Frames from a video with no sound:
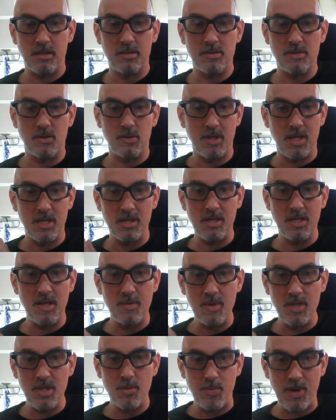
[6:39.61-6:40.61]
So can you
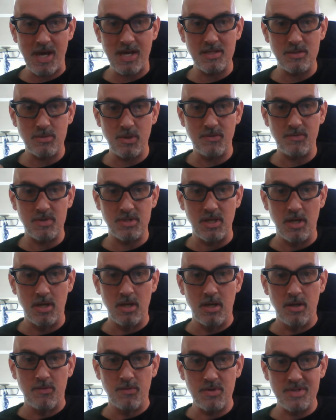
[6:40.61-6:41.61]
give me the password
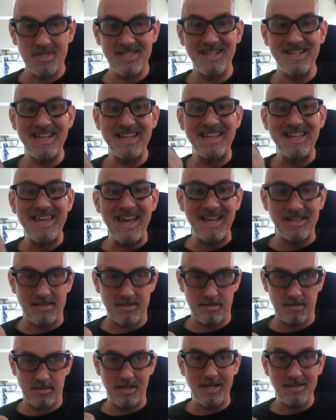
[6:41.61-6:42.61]
for city
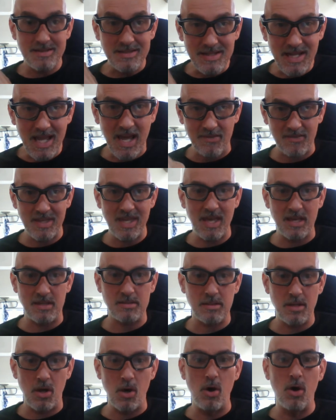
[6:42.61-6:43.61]
guests, not staff,
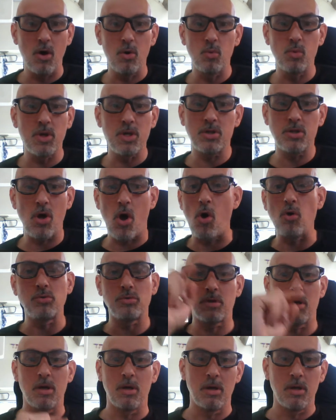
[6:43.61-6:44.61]
guests? We
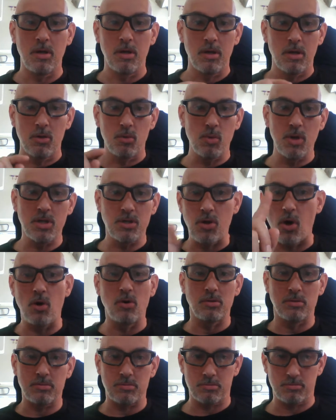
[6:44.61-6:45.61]
don't
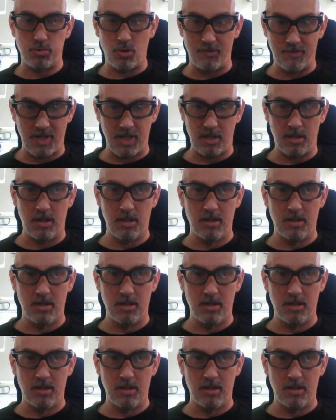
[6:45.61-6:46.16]
provide.